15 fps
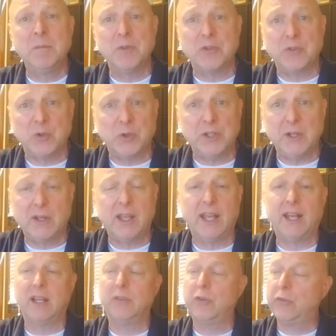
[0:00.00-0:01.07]
the sooner you
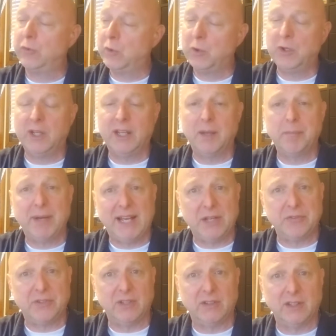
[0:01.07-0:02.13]
can, the sooner you can get
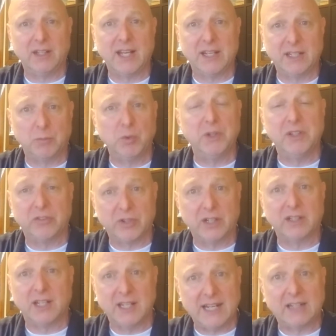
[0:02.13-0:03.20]
past it and kind of really
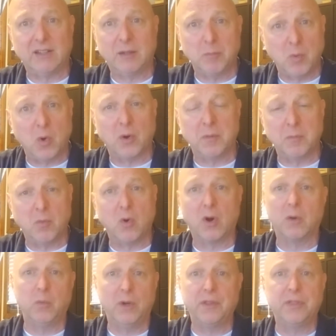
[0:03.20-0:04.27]
start connecting more and more
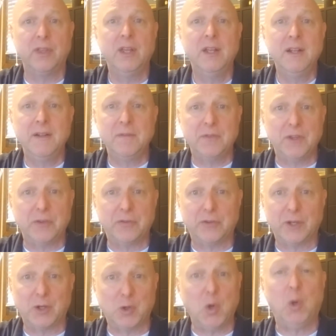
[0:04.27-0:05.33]
with this uh,
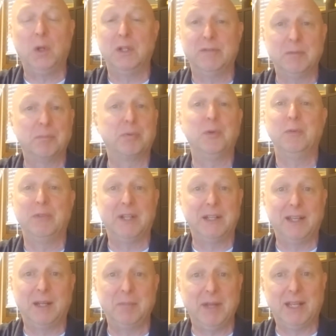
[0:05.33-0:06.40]
goal of
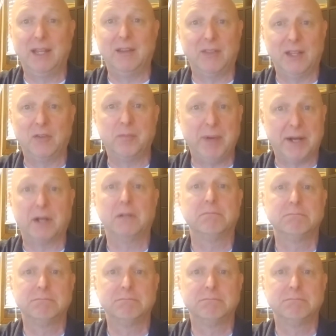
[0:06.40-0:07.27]
improving and making things better.